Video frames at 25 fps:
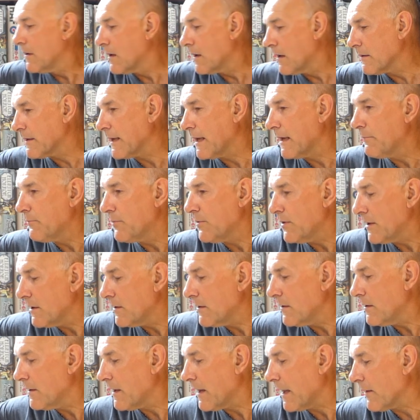Okay, pretty
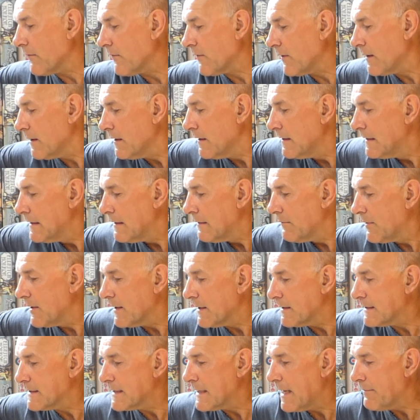good actually.
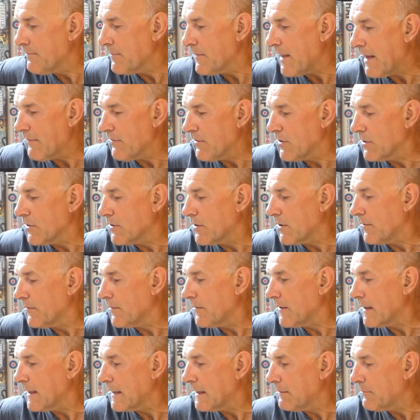But have a look
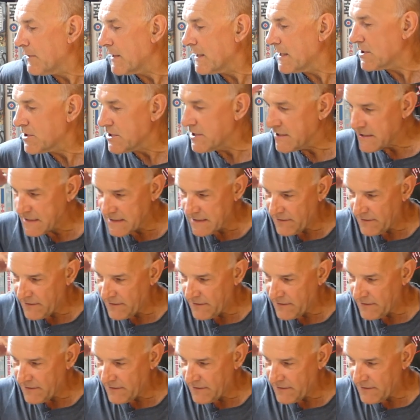on the pictures,